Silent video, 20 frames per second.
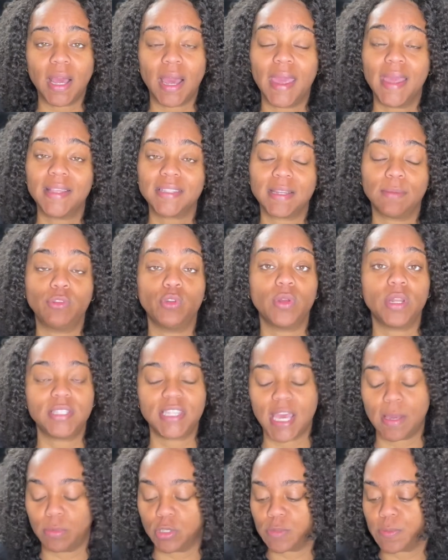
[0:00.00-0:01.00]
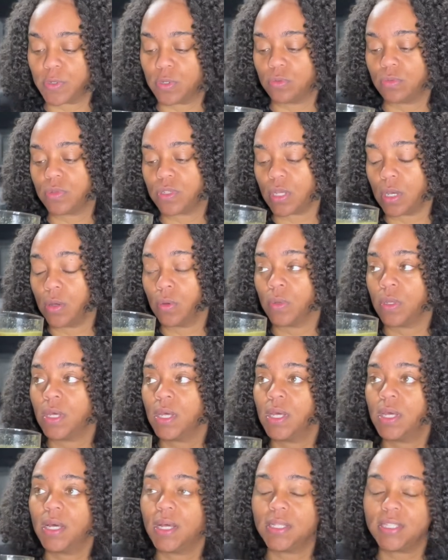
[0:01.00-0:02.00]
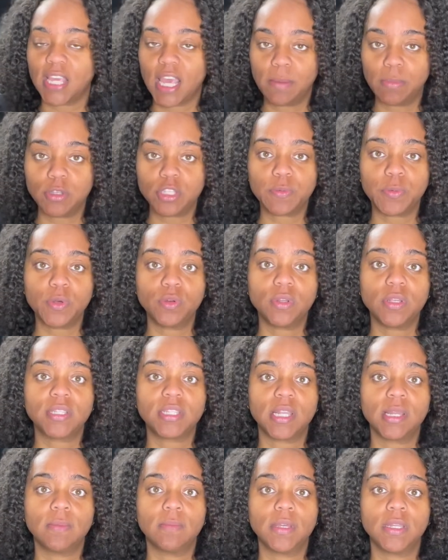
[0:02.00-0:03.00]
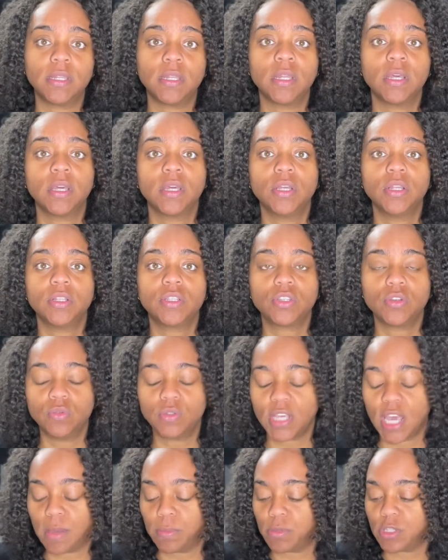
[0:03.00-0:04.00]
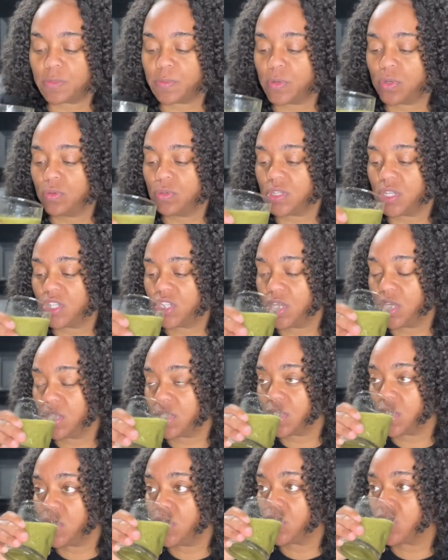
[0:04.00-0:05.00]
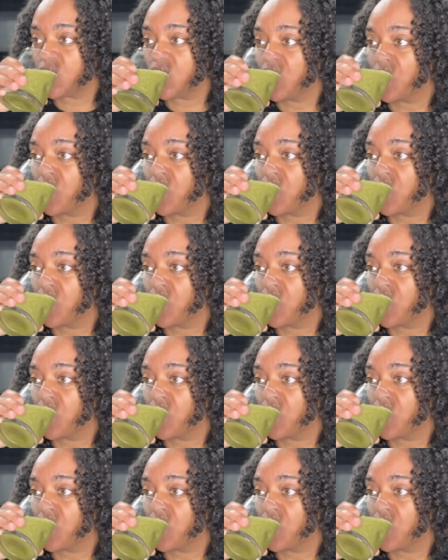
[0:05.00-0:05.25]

I ended up doing a tablespoon. So a tablespoon of cinnamon, two tablespoons of chia seeds.